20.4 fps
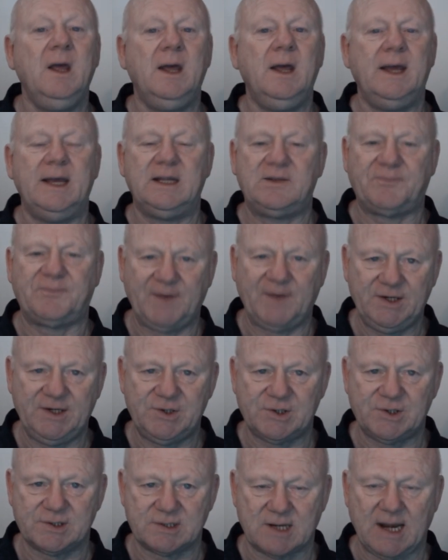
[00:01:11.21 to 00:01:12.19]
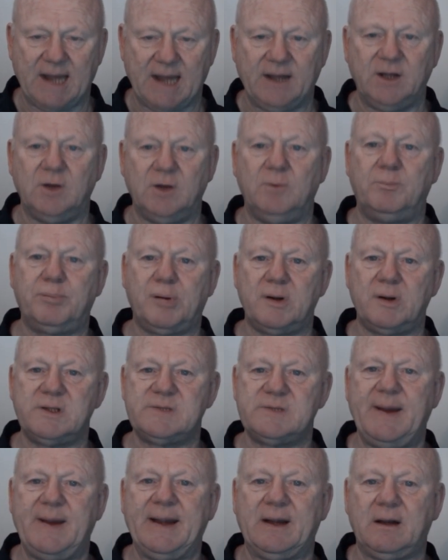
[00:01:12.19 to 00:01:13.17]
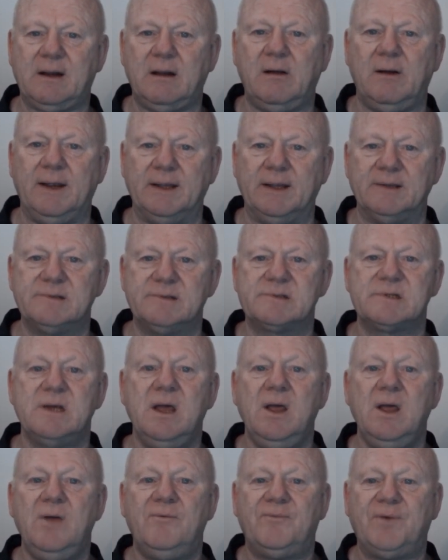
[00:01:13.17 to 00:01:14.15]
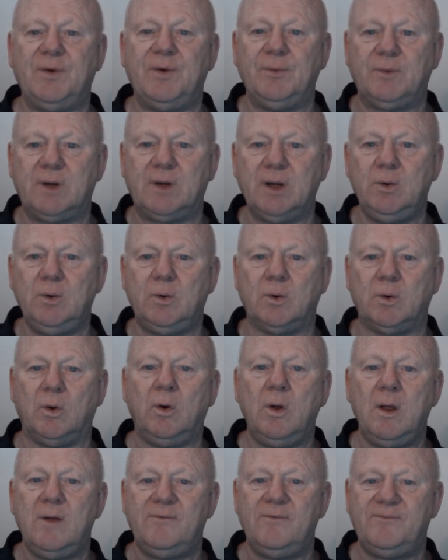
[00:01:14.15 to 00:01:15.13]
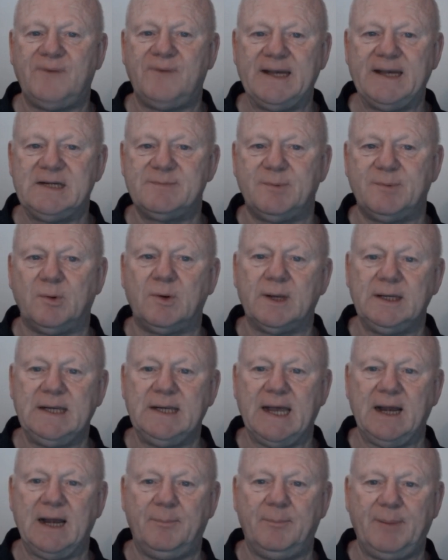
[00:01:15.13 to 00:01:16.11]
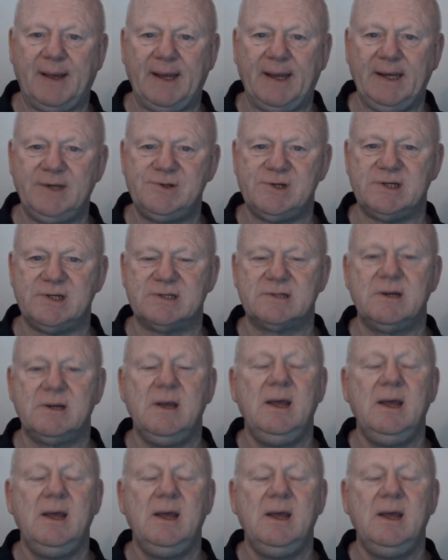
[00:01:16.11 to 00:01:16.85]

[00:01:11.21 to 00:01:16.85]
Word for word: Its features let you prospect clients through Google, Facebook and Yellow Pages,